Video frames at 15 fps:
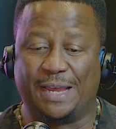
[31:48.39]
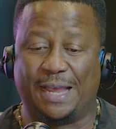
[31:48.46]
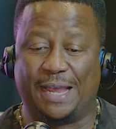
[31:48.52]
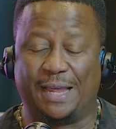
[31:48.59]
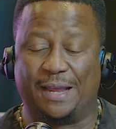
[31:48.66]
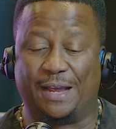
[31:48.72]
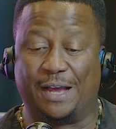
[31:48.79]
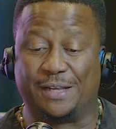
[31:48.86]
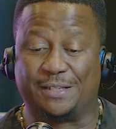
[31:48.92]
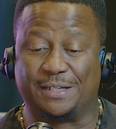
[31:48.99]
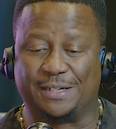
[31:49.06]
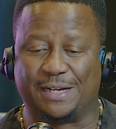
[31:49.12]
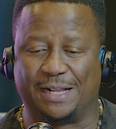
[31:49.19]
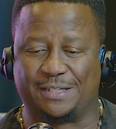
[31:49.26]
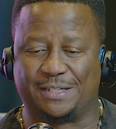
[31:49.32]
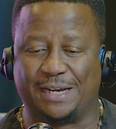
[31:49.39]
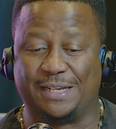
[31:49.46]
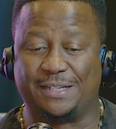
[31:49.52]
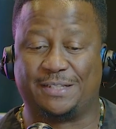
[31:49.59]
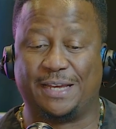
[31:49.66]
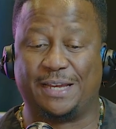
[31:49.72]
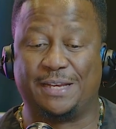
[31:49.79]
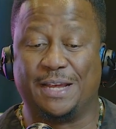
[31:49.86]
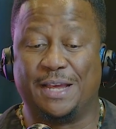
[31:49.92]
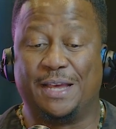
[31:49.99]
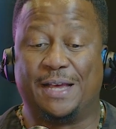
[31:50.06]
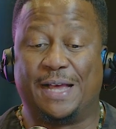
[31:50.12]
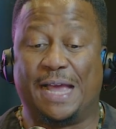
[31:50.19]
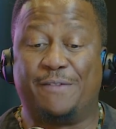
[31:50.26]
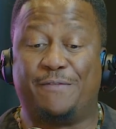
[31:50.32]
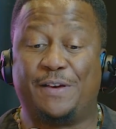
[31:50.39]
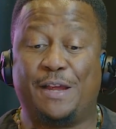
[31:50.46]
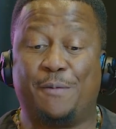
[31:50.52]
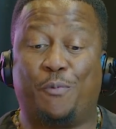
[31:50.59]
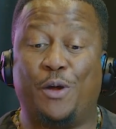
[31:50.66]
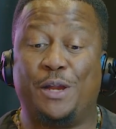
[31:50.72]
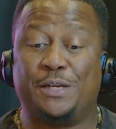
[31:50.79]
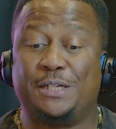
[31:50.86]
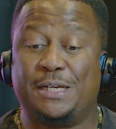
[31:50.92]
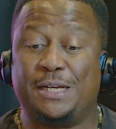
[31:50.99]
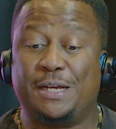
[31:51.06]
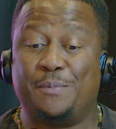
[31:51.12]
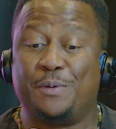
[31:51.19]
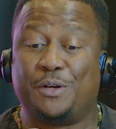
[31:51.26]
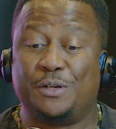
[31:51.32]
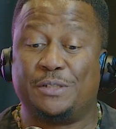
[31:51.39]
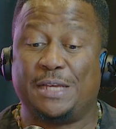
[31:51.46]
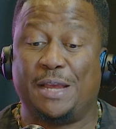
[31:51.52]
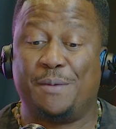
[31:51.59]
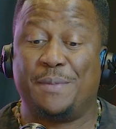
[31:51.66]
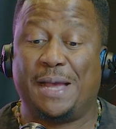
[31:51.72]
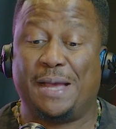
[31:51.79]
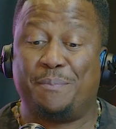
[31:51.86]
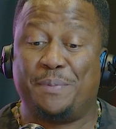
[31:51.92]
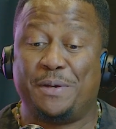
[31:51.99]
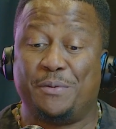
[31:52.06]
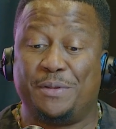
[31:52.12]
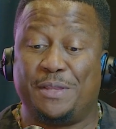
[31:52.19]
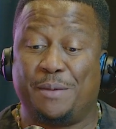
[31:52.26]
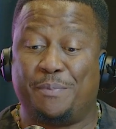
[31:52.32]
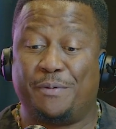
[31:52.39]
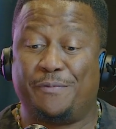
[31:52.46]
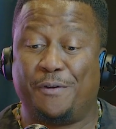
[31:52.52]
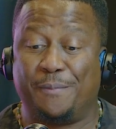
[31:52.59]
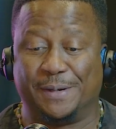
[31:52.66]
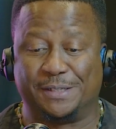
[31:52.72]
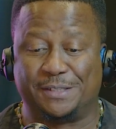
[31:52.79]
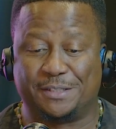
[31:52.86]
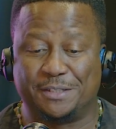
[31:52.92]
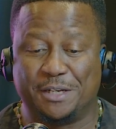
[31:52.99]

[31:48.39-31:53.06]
Arts and Culture, he said, I've reappointed her because I am happy with her performance.